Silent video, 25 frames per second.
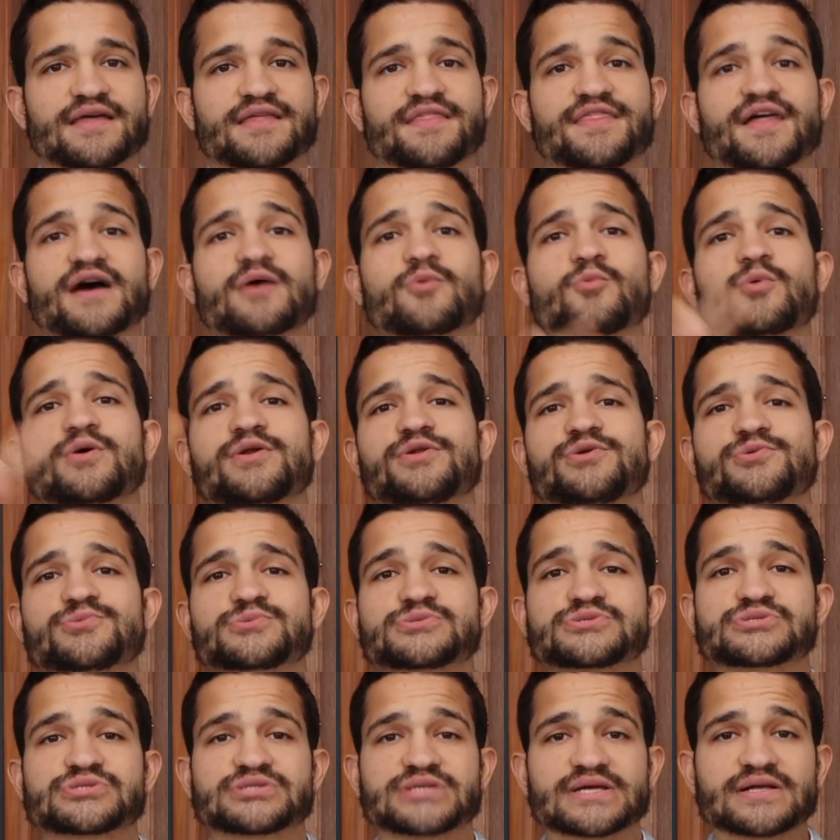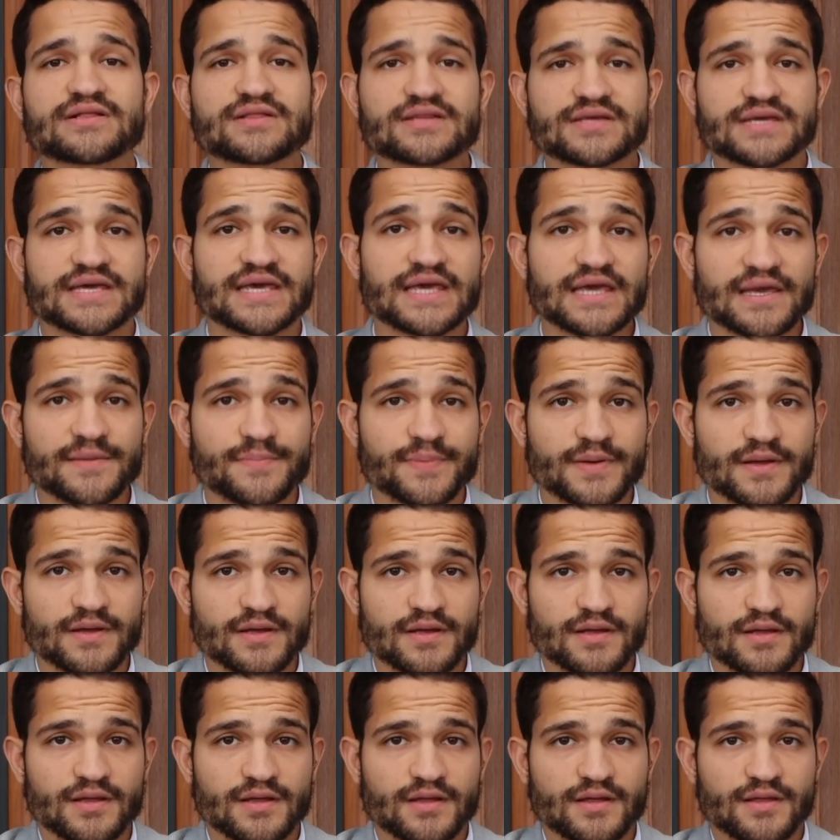that one you still keep
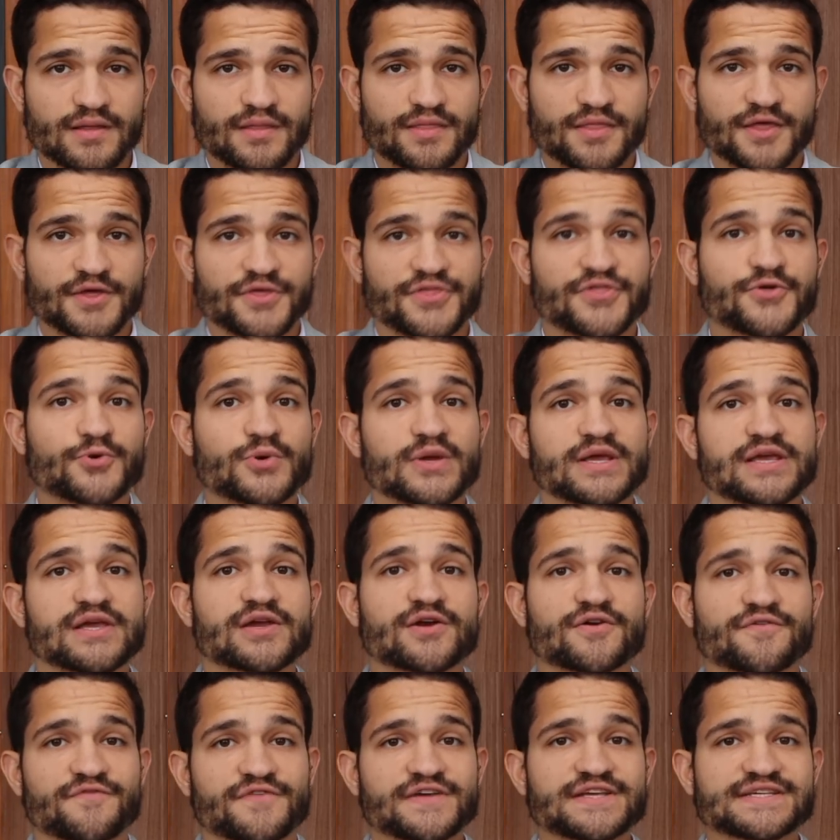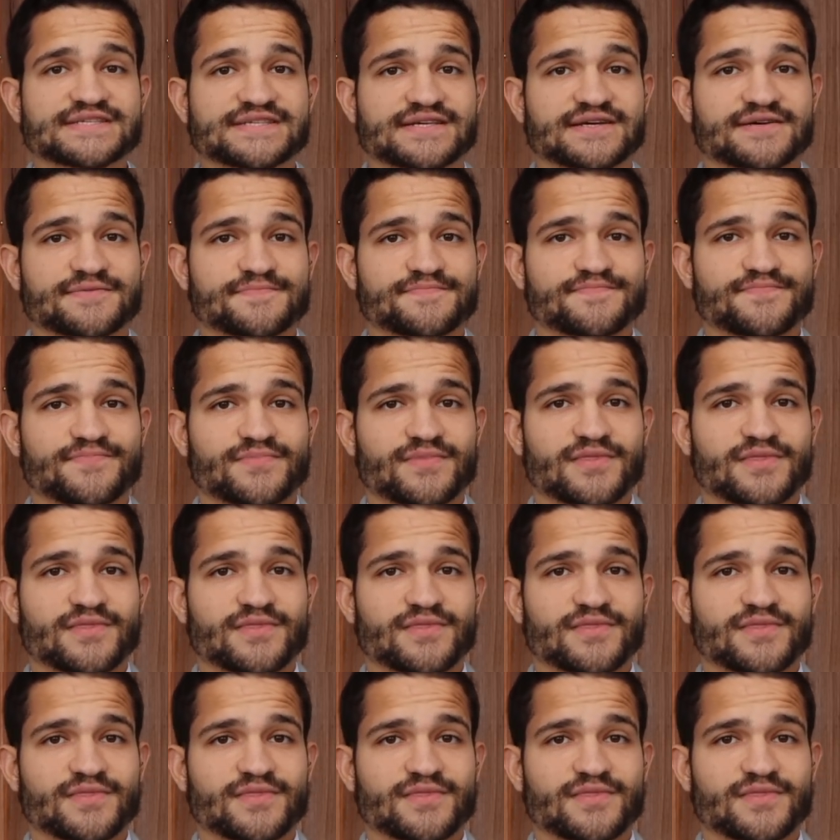the 3-year visa.